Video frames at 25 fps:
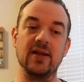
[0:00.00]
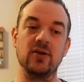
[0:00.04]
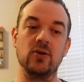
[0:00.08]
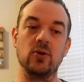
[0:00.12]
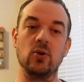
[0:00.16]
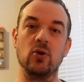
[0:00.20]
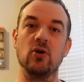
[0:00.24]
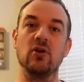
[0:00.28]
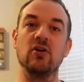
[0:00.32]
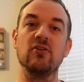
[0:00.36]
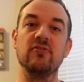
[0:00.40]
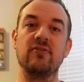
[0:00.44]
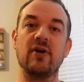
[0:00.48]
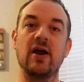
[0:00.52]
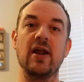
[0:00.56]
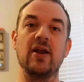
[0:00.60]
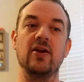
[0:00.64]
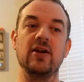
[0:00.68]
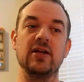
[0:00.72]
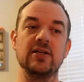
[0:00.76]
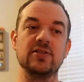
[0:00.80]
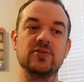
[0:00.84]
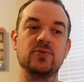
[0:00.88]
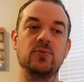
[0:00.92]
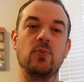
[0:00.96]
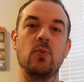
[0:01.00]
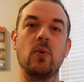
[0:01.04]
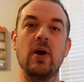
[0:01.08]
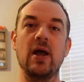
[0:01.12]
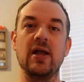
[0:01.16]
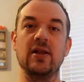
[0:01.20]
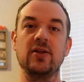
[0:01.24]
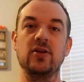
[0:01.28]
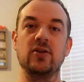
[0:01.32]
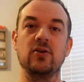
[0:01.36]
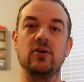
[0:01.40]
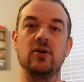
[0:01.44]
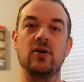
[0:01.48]
norovirus
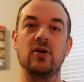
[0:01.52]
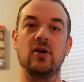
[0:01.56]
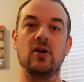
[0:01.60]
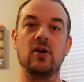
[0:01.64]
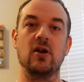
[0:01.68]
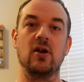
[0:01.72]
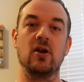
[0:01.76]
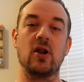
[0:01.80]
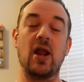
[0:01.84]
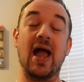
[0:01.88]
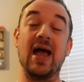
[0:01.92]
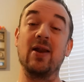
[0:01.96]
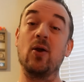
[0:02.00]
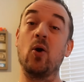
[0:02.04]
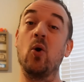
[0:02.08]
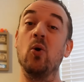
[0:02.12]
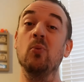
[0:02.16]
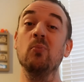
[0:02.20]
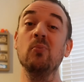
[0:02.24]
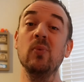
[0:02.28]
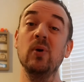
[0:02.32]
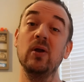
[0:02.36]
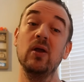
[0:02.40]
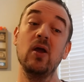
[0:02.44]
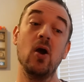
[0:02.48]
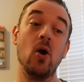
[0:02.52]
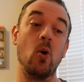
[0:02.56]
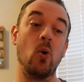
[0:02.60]
when you're at home